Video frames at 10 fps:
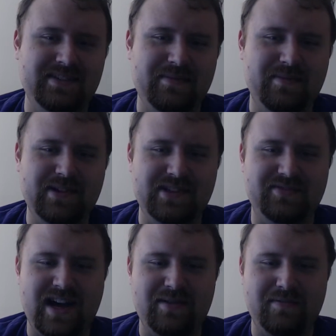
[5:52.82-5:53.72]
which is
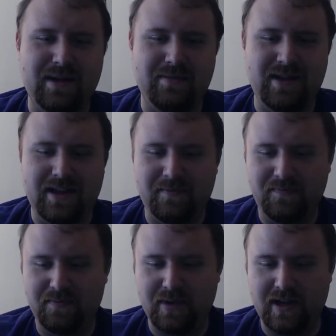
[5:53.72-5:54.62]
fine by me.
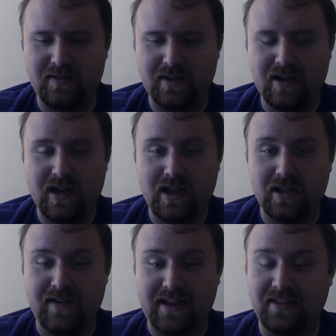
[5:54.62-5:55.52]
But the
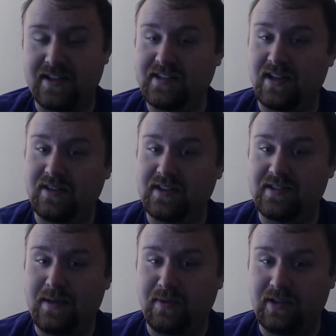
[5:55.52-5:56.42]
fact that they sell these
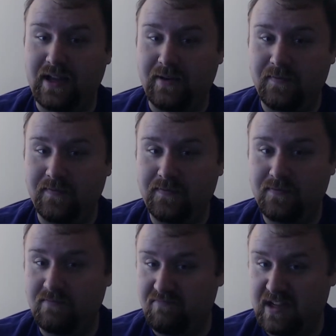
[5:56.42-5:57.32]
separately,
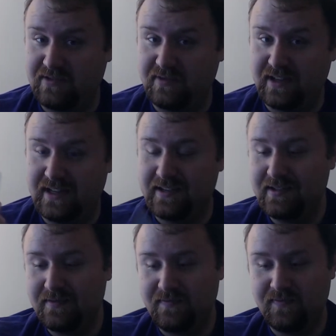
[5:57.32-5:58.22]
that's really nice.
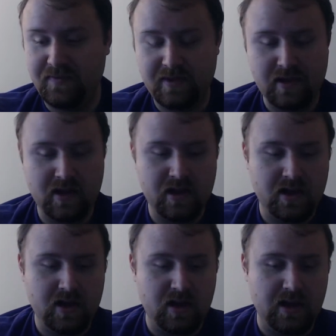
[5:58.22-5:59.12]

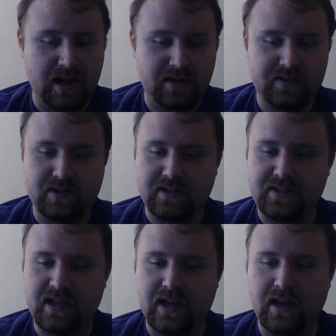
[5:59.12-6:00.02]
Okay, so let's
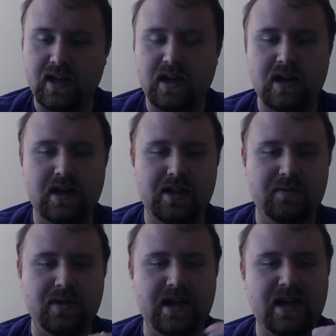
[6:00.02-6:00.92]
see. Then
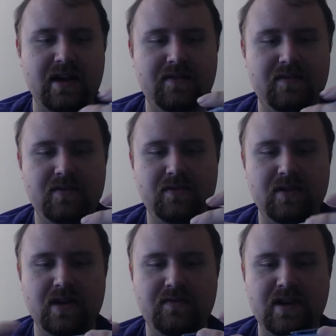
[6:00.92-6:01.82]
we have
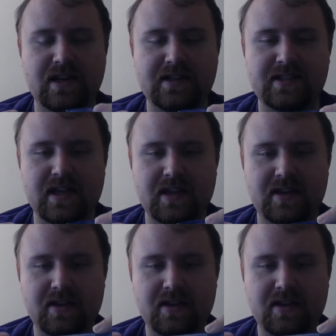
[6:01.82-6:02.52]
a very nice thick